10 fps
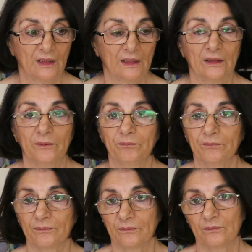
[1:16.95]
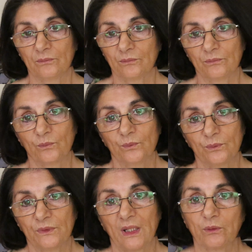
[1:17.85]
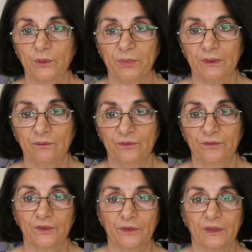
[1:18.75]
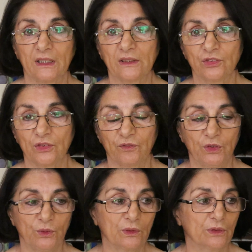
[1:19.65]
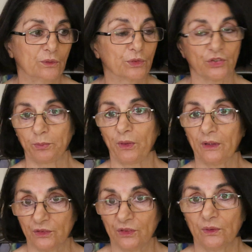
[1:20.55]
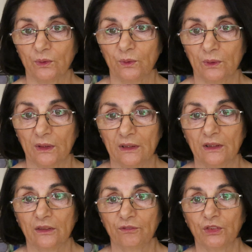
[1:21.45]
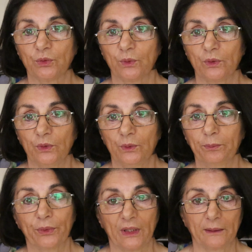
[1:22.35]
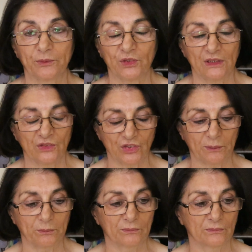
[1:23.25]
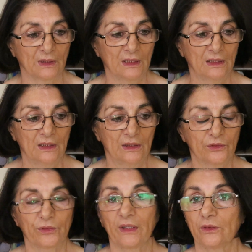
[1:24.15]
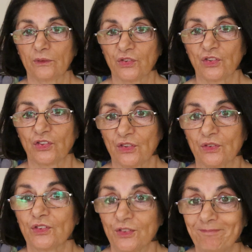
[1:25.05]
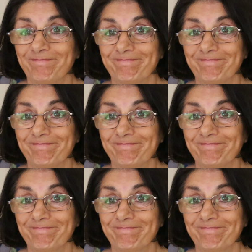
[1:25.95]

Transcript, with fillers: That would be very nice if you could respond to an individual who perhaps needs some greater assistance.